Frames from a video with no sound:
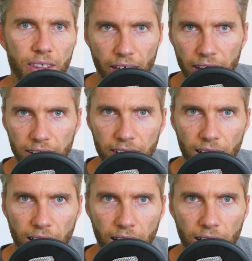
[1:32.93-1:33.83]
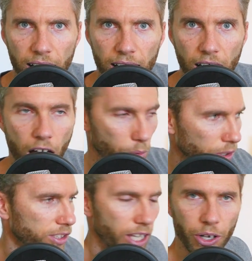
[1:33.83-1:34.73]
then uh, I
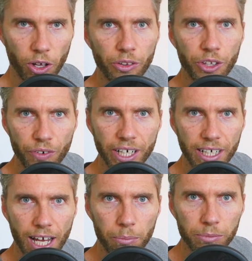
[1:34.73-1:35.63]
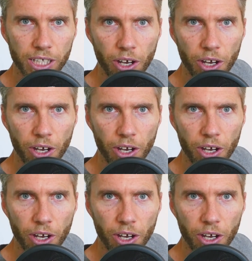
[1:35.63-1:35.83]
would turn on the reading lamp.